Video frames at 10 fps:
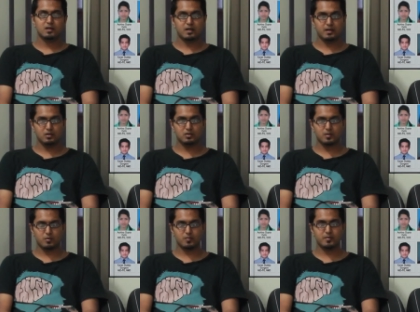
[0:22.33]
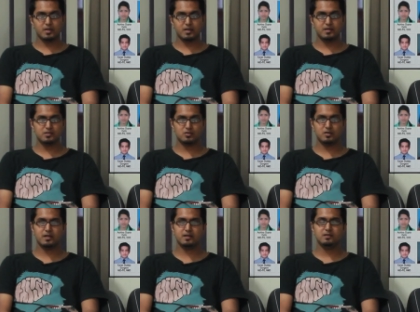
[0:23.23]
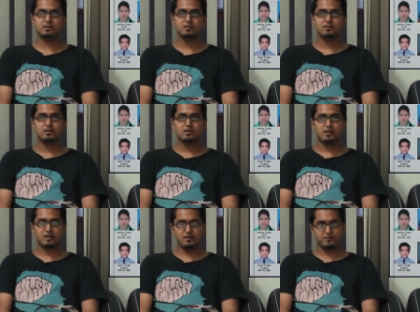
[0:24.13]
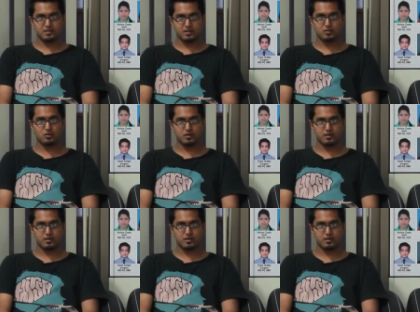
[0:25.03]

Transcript: I looked upon BRDS online, and after that got